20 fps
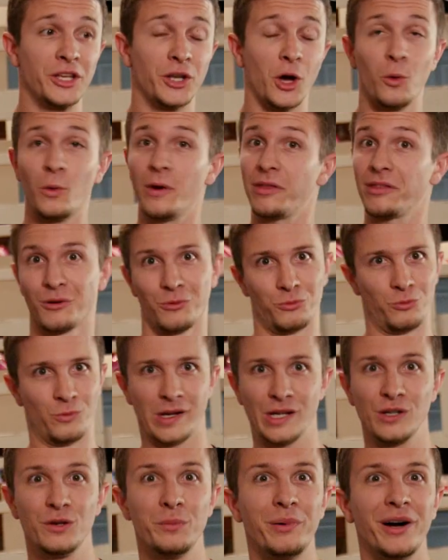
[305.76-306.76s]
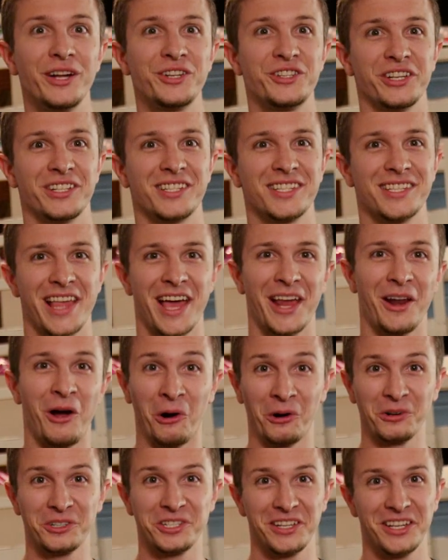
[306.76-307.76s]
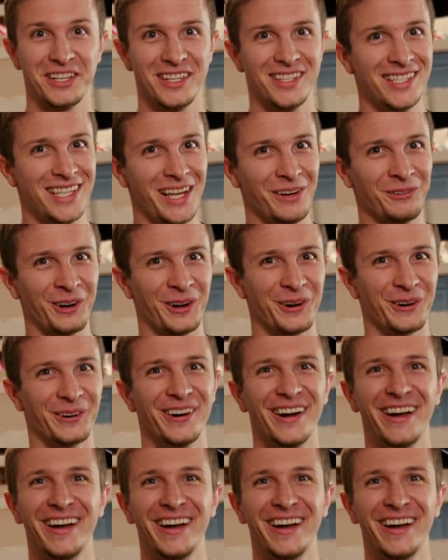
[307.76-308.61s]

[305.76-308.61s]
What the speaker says: with real budgets that aren't zero.